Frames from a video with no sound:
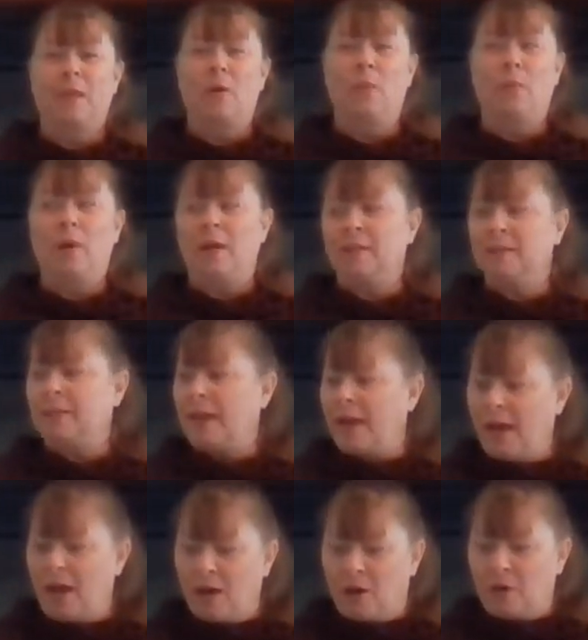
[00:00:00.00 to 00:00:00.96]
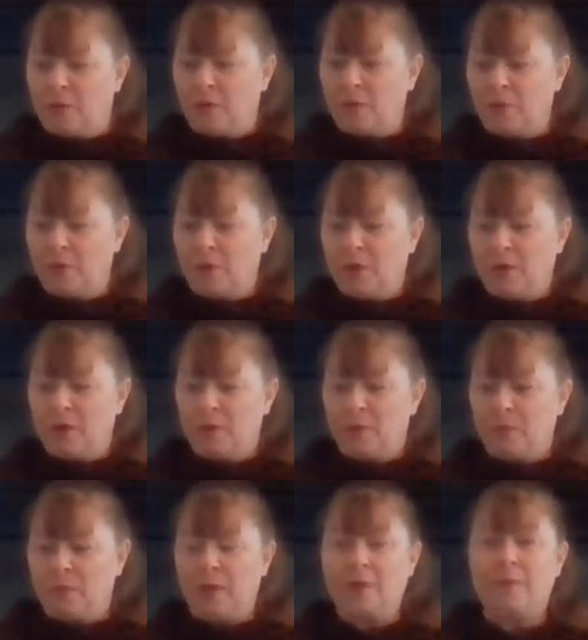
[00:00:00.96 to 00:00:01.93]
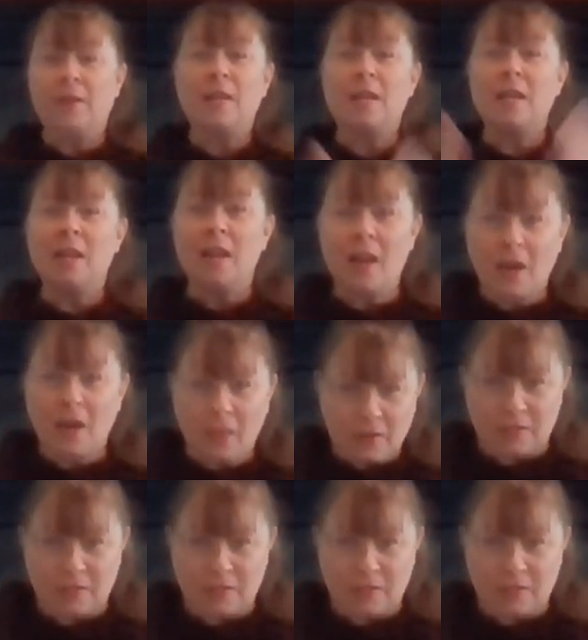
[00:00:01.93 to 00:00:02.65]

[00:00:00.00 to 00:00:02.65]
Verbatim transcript: Well, now we have another